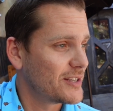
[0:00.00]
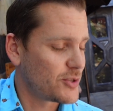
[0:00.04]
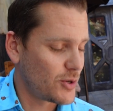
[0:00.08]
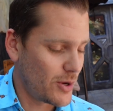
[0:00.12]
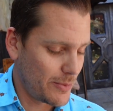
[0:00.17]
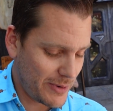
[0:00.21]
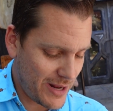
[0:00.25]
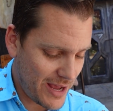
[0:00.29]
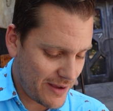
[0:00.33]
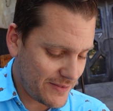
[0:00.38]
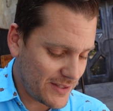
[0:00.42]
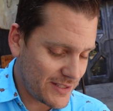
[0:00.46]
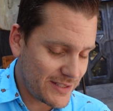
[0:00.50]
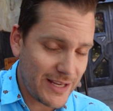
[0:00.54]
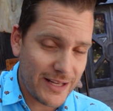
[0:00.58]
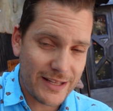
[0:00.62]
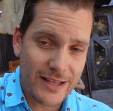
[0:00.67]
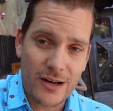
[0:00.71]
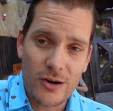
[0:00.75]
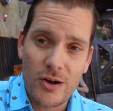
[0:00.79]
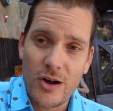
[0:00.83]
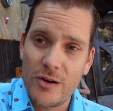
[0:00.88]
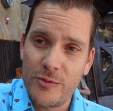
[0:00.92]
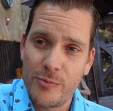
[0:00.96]
so I'm gonna have to take
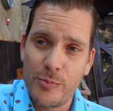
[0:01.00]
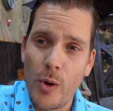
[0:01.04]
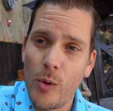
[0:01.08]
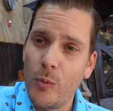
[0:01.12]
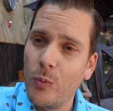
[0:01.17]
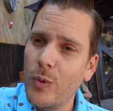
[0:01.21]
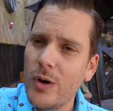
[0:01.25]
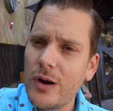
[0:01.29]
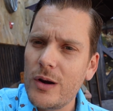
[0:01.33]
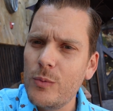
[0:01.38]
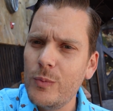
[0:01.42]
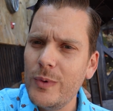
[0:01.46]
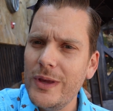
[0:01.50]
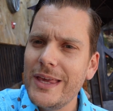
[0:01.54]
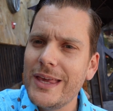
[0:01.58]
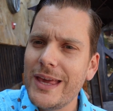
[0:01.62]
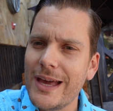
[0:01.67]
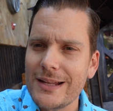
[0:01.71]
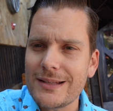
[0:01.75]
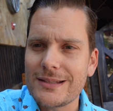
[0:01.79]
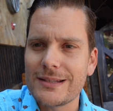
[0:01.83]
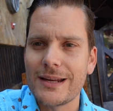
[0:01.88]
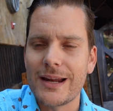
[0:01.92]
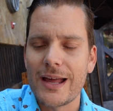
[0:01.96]
that off. But what did we
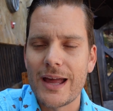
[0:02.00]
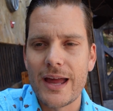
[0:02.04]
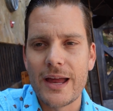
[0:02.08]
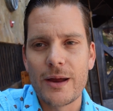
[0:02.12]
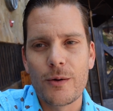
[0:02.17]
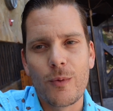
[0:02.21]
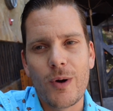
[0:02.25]
get today?